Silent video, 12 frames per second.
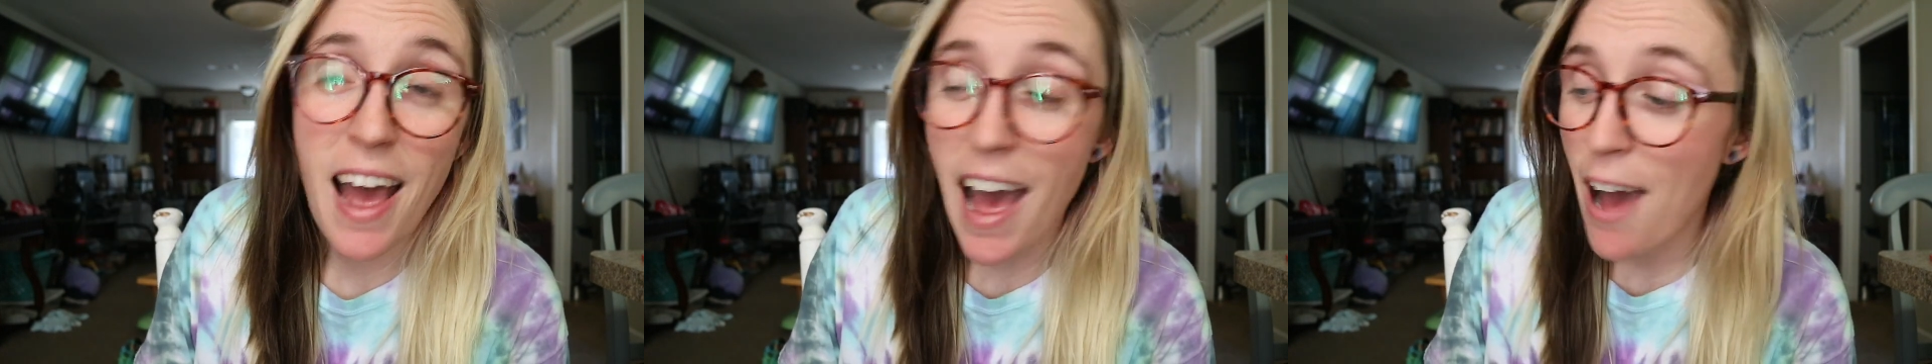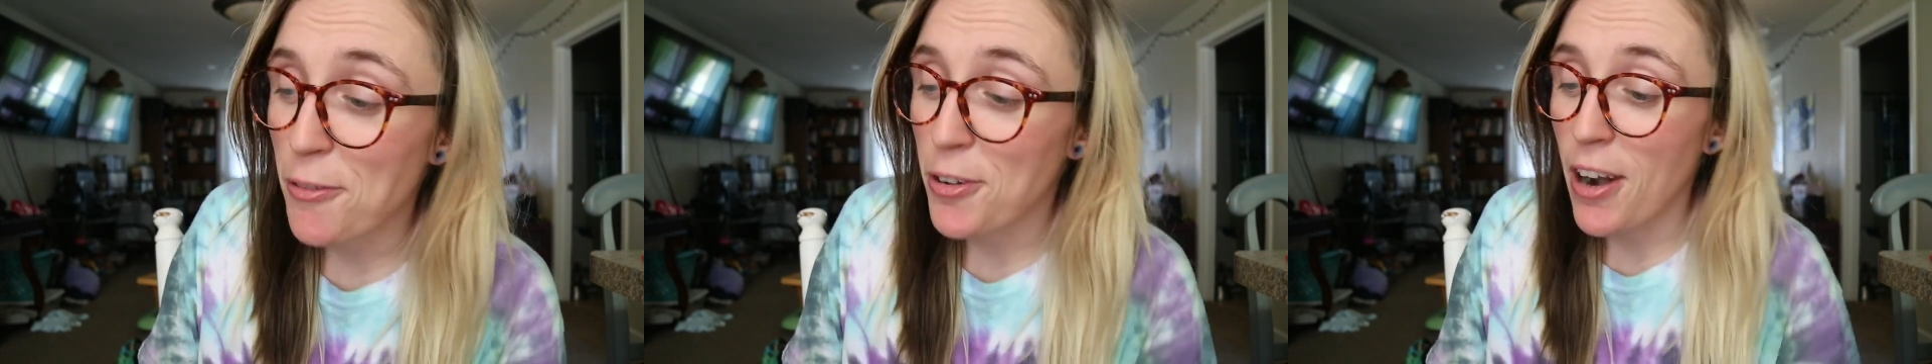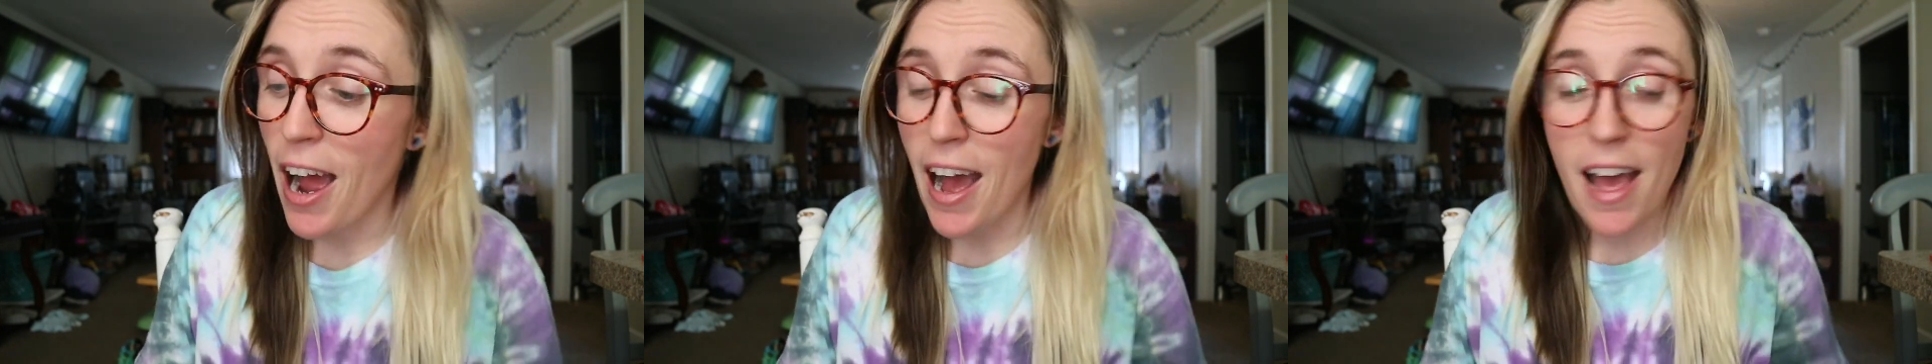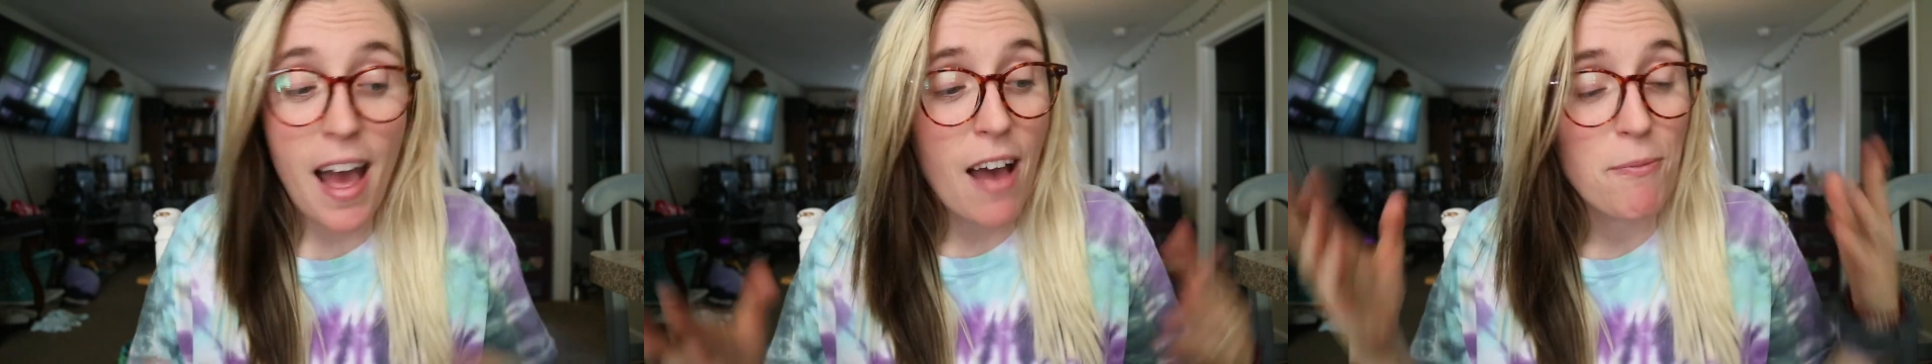after I
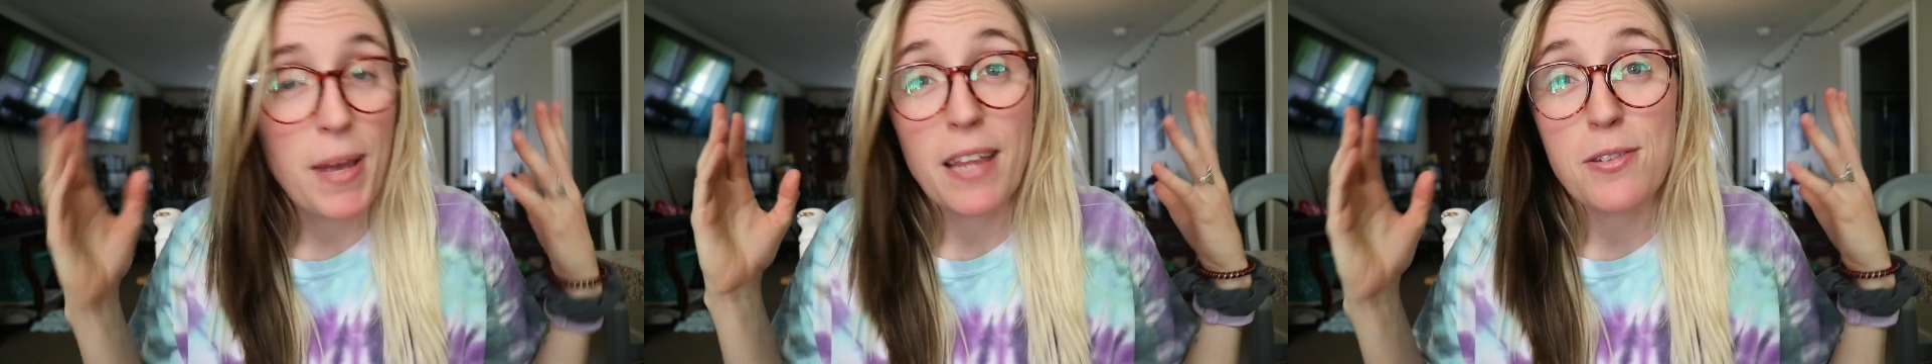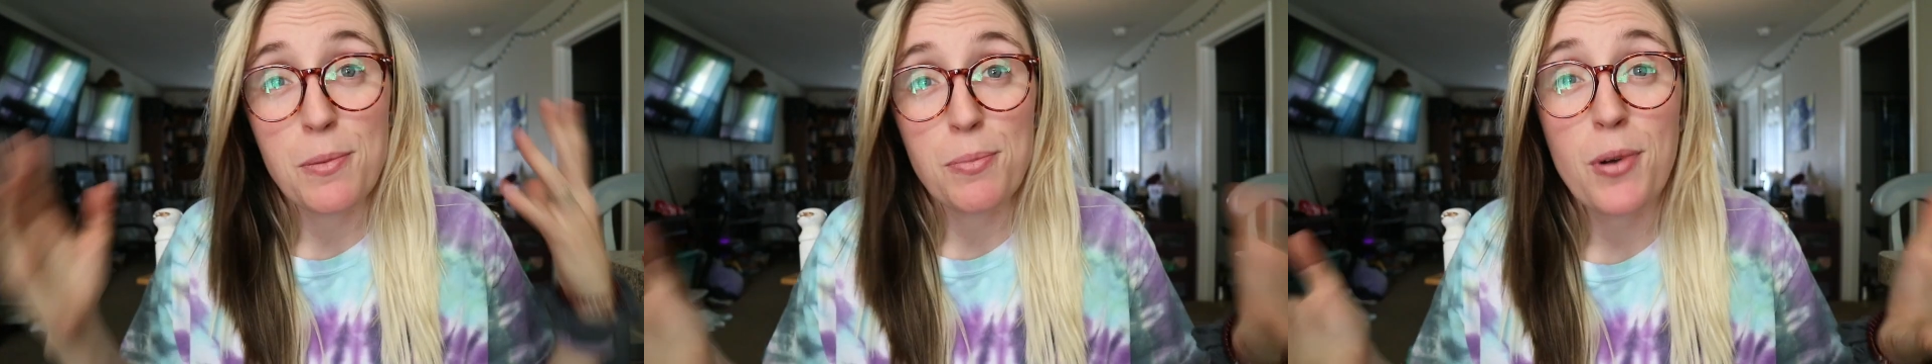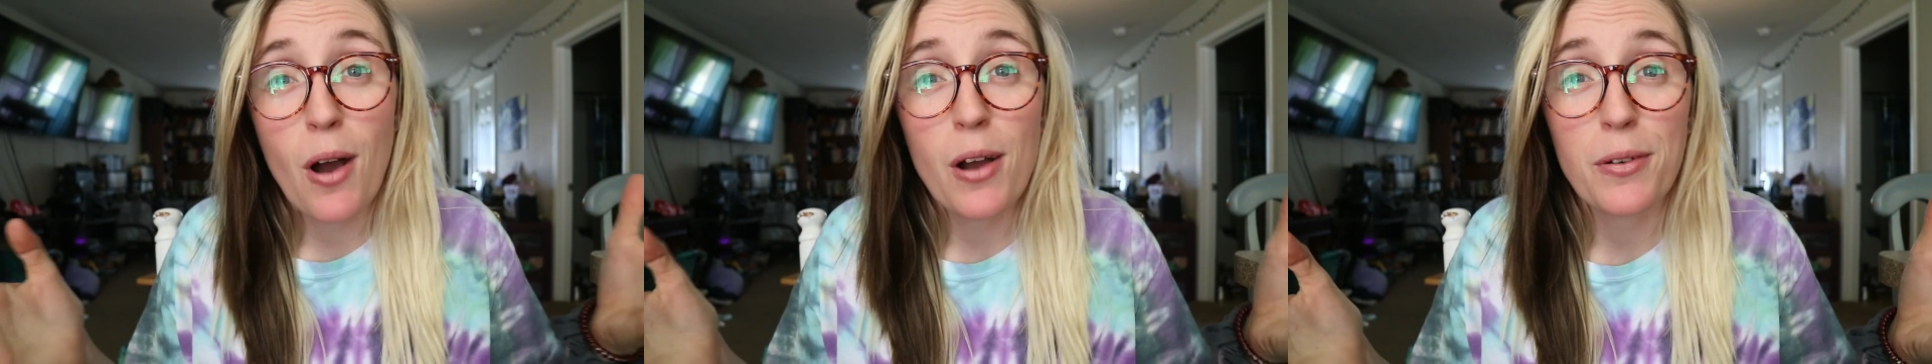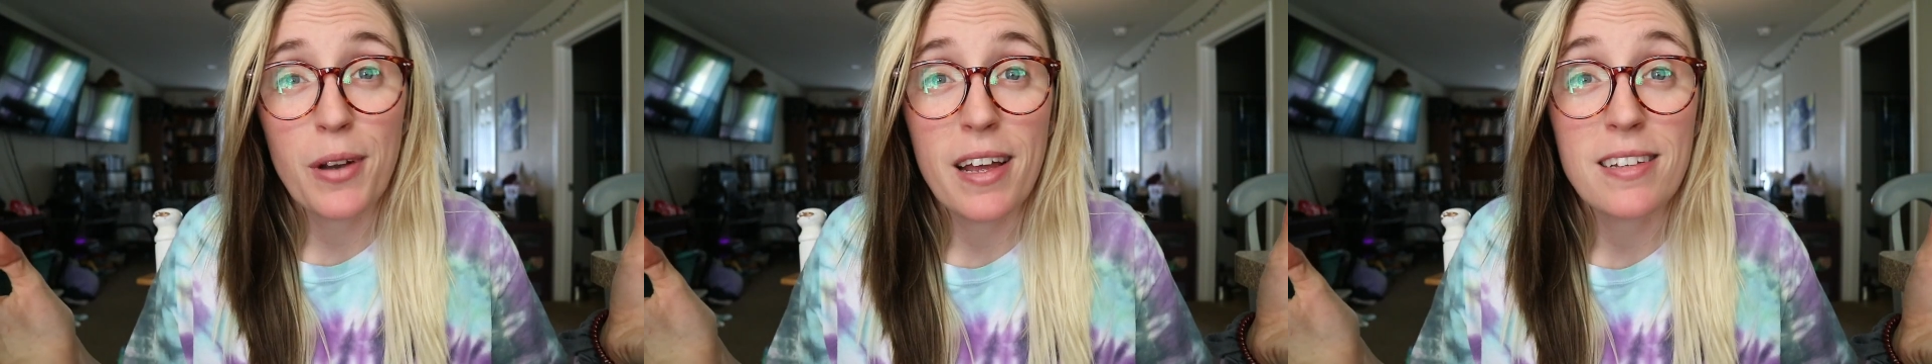have made some
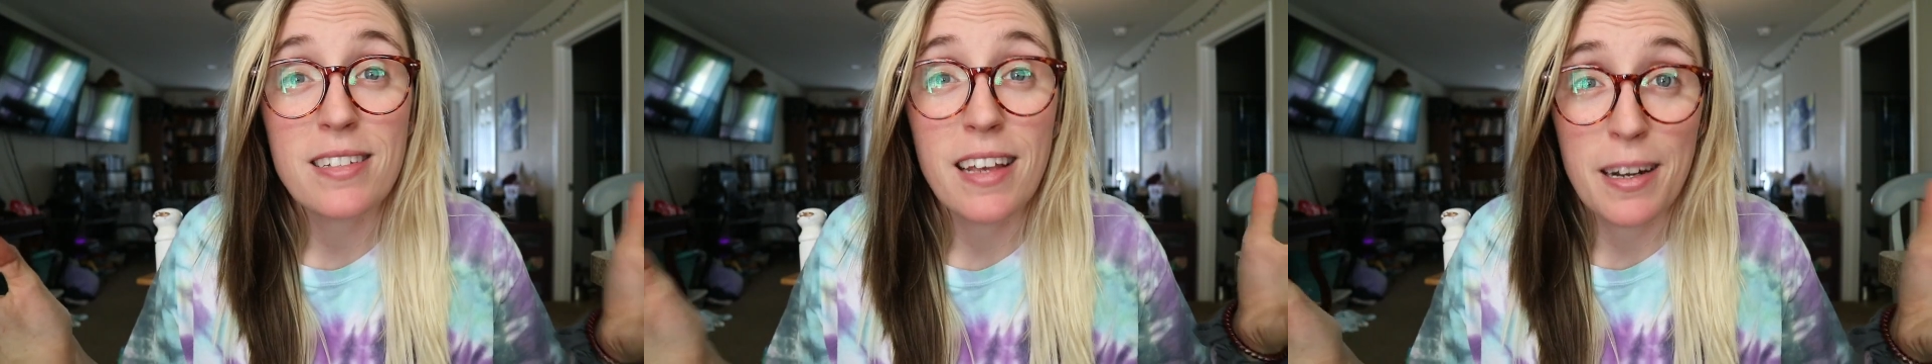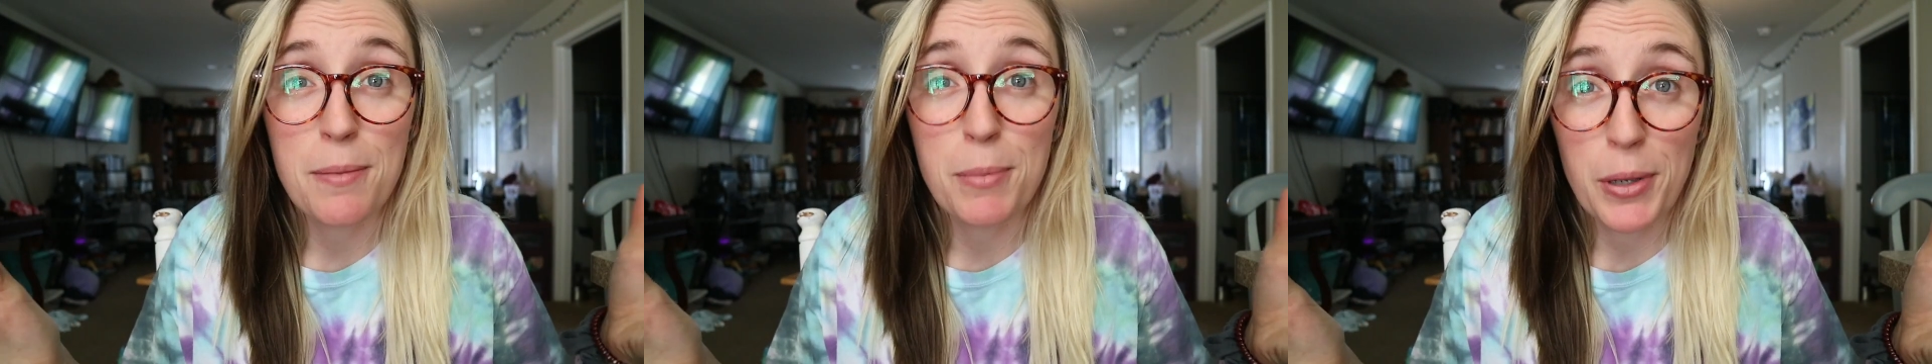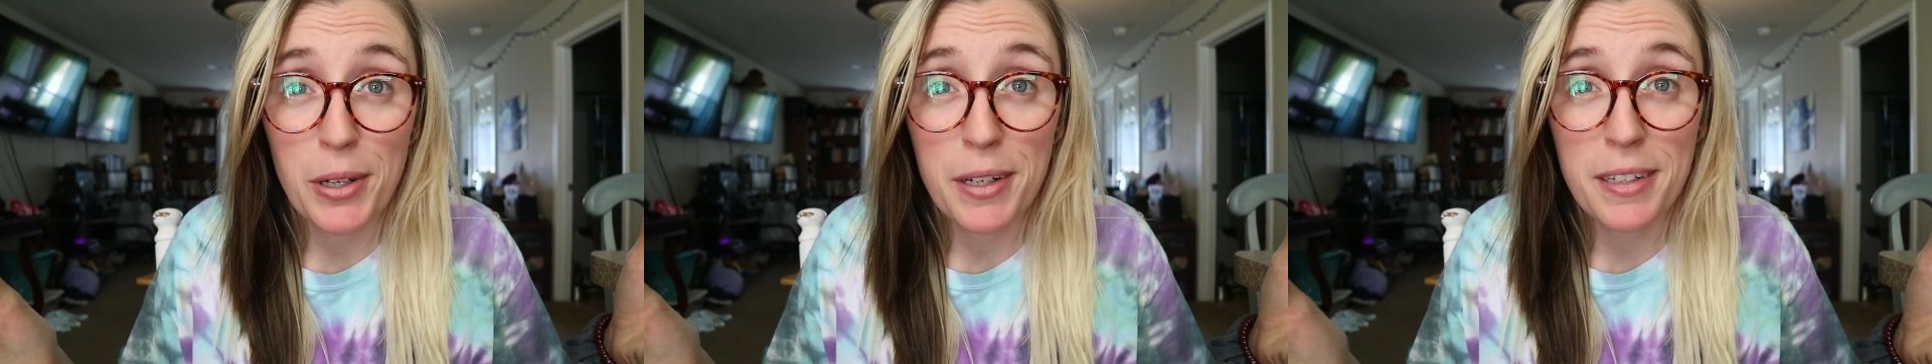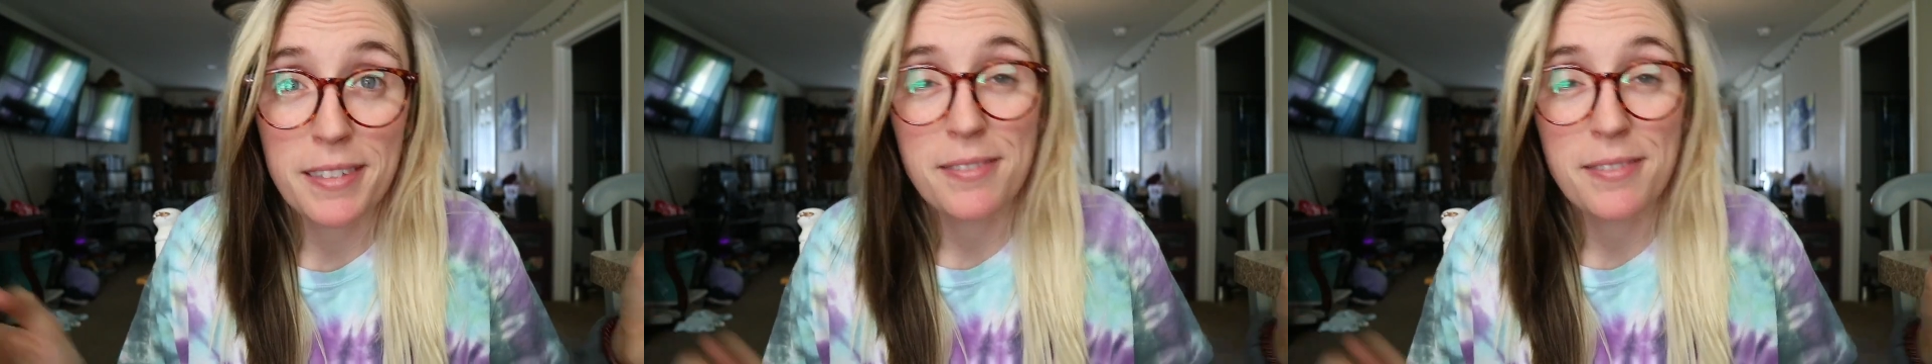progress in a book.